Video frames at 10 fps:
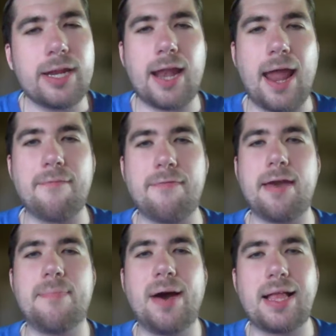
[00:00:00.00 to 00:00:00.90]
have a
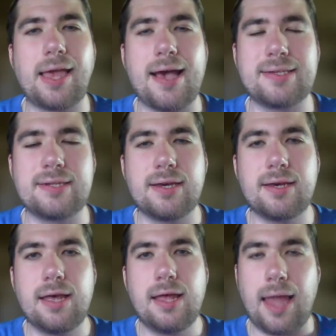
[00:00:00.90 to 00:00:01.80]
podcast
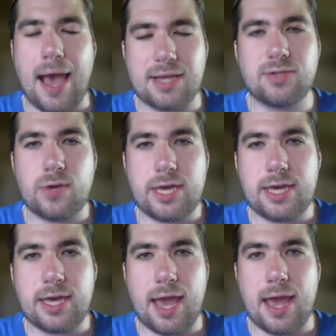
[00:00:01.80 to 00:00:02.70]
last
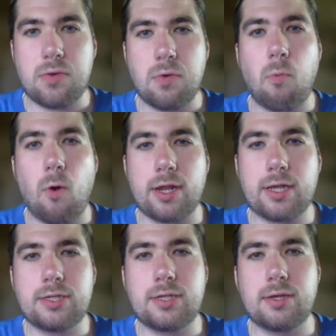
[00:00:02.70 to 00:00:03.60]
week and
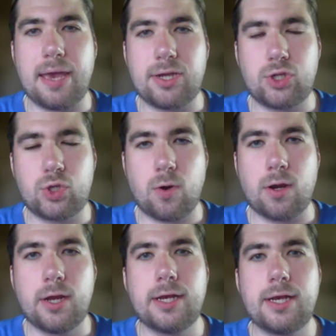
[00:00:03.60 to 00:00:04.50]
wanted to make
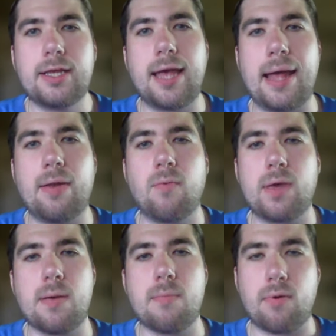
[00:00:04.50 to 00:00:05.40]
sure that
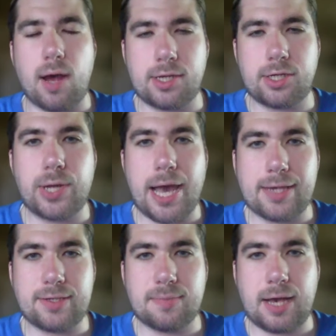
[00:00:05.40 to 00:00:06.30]
we brought you
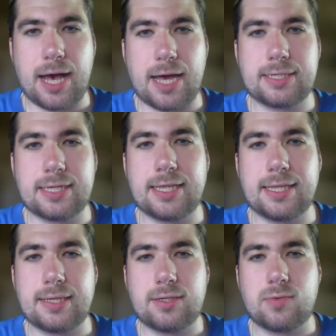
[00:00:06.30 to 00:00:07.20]
guys some content
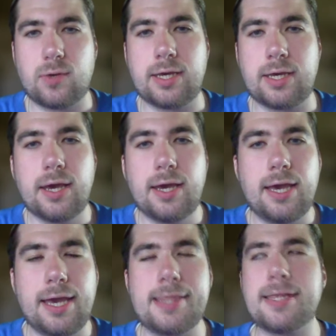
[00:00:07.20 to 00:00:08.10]
this week.
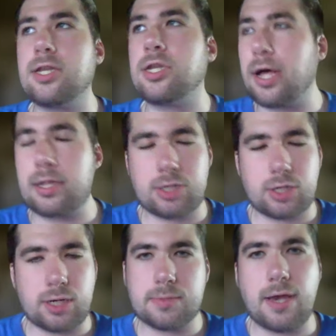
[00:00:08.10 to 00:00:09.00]
In the
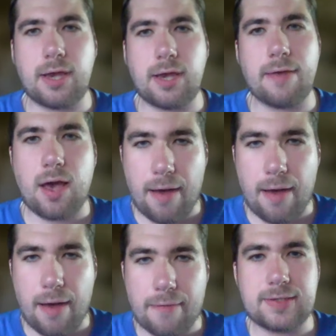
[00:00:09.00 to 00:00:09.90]
doldrums of the
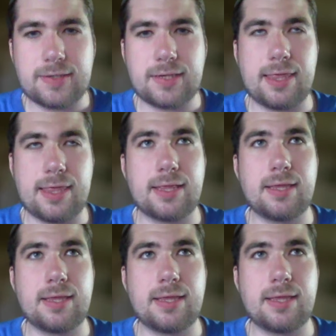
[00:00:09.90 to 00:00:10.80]
offseason, I think the